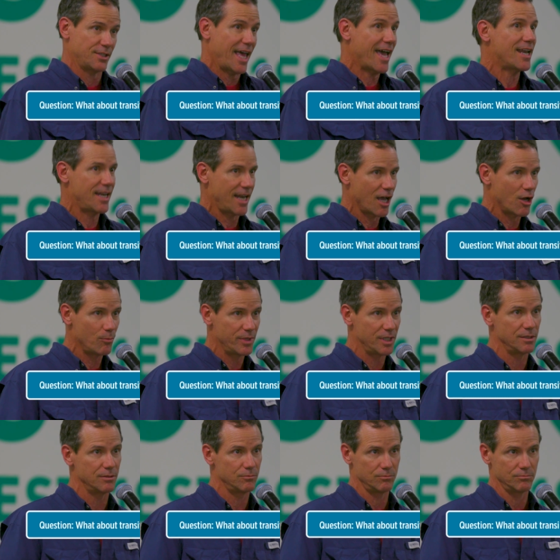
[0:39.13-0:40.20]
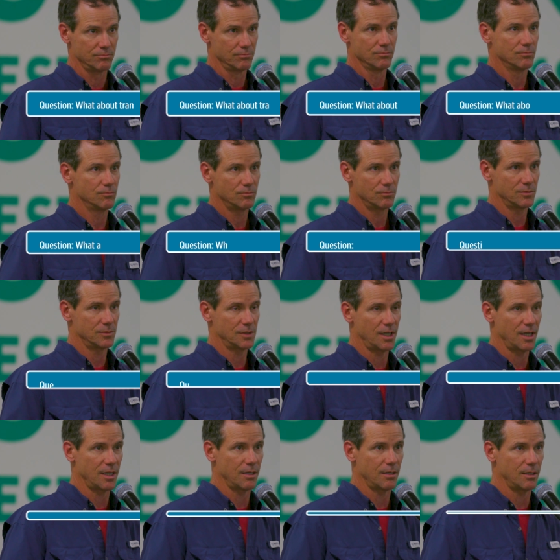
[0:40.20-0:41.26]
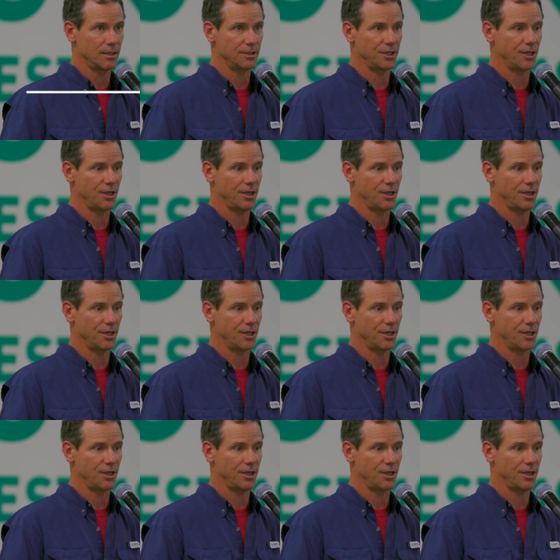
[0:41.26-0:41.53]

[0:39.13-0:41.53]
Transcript: Has that now been, uh,